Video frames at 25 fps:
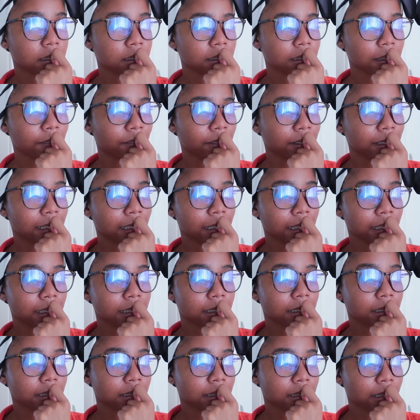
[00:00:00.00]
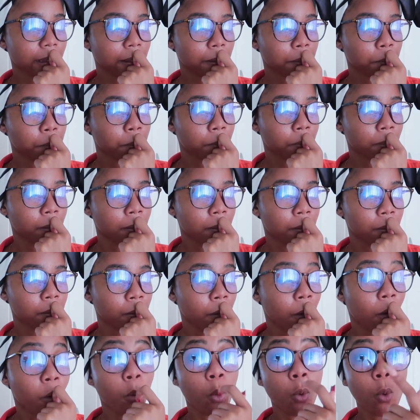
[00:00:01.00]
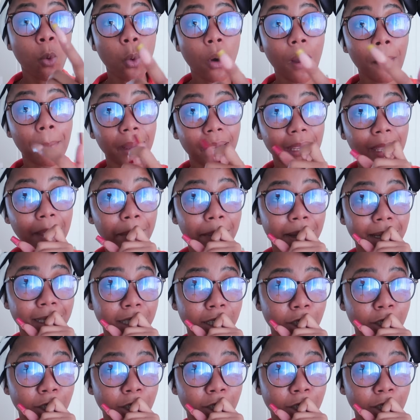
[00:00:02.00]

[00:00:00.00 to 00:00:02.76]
Stuff in Clicks, this Kim. Ooh, I might get my